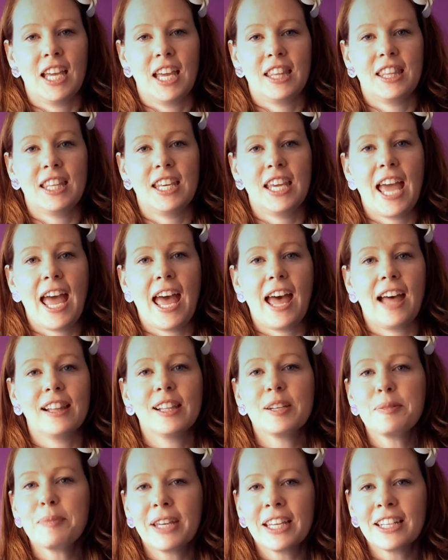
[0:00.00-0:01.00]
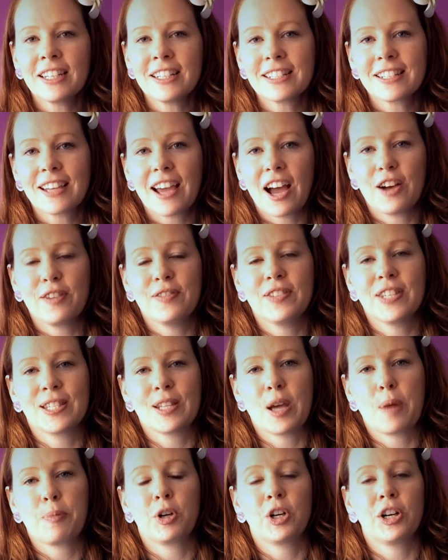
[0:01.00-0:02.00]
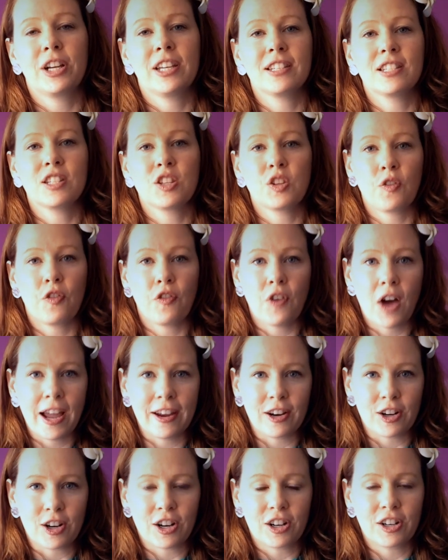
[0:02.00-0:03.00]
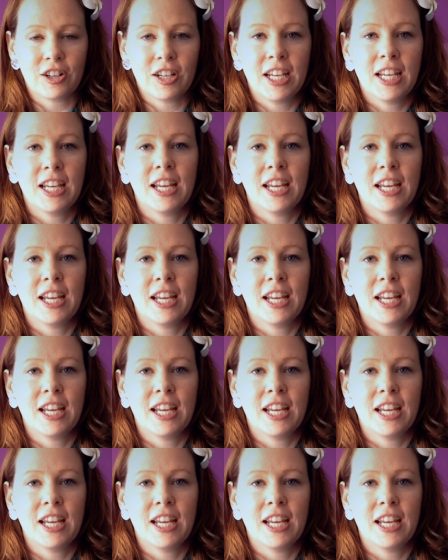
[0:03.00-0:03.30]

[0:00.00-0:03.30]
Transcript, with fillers: The element of summer is fire,